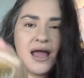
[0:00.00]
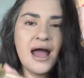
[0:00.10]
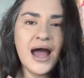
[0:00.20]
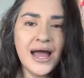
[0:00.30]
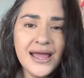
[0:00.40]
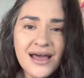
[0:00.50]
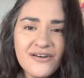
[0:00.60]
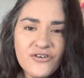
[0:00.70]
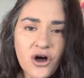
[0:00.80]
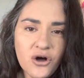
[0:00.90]
I
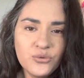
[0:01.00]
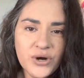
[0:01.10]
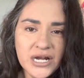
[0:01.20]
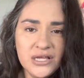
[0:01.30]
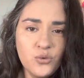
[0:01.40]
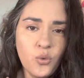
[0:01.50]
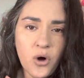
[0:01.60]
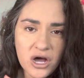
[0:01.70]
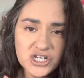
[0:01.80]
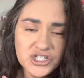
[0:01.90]
have already
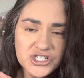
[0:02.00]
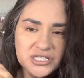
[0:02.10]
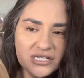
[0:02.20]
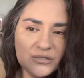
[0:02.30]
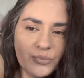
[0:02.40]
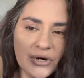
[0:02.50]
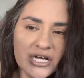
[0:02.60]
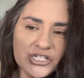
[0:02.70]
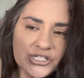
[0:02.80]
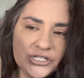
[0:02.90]
washed this
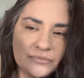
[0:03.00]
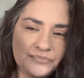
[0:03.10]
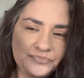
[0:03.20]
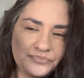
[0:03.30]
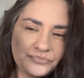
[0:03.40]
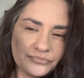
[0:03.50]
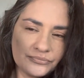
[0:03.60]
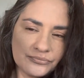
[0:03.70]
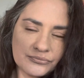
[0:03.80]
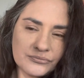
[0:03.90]
brush.
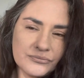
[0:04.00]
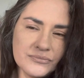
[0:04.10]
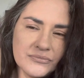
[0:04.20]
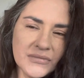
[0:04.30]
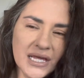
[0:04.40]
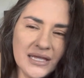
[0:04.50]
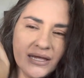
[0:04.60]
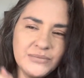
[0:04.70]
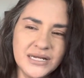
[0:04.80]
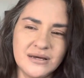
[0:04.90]
Okay, that
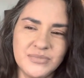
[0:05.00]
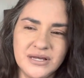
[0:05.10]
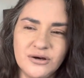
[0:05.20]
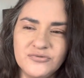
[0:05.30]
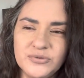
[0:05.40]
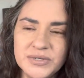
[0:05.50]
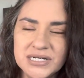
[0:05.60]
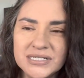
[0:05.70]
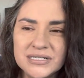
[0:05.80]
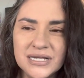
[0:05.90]
might not be helpful
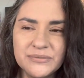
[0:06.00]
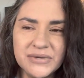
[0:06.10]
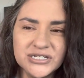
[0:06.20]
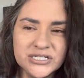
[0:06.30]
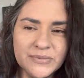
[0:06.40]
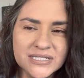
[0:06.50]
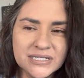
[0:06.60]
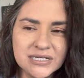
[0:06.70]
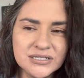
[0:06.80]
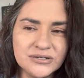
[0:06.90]
because it like matches my
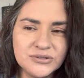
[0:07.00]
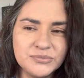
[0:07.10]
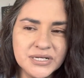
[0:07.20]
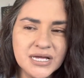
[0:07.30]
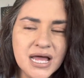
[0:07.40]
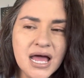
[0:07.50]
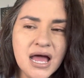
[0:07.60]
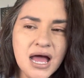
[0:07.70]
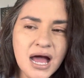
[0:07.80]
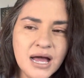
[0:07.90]
skin tone, but
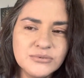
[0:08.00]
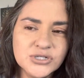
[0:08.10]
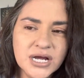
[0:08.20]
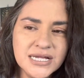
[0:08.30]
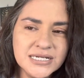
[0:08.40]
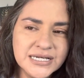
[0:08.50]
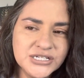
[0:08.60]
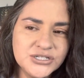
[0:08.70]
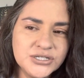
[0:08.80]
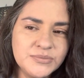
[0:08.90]
I'm trying to
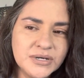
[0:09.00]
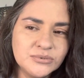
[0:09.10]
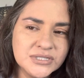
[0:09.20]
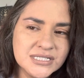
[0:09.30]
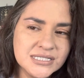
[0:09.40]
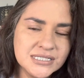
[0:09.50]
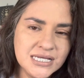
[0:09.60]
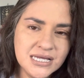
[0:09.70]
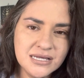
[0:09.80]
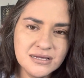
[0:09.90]
get you to be able to
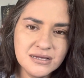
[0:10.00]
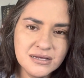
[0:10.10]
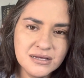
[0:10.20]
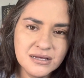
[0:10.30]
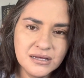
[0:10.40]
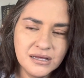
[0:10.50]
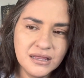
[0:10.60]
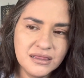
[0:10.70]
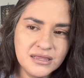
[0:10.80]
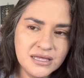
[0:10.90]
see
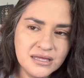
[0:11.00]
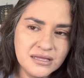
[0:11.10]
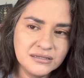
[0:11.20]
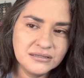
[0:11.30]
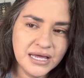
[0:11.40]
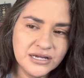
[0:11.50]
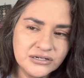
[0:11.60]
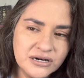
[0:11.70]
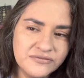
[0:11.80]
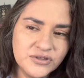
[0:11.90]
the layer
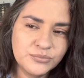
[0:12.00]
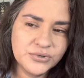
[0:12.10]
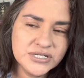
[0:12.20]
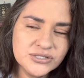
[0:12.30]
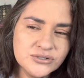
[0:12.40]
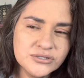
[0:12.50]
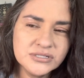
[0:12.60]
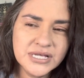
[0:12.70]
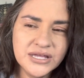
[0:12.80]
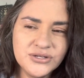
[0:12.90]
of the bristles.
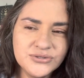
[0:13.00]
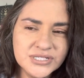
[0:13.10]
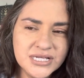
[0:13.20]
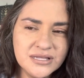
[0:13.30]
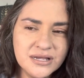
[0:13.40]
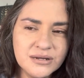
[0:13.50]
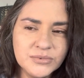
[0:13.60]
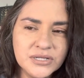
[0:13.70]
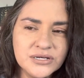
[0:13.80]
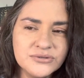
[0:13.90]
Can you see that up
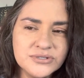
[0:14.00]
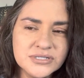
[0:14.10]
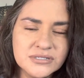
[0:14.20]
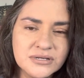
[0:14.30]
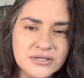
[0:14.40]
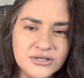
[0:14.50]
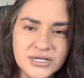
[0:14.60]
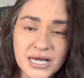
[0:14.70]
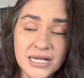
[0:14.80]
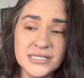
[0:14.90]
close? You can
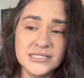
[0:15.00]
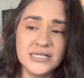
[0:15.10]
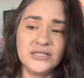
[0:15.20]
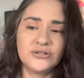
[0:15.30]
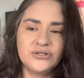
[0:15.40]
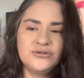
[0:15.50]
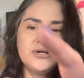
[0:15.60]
kind of see through.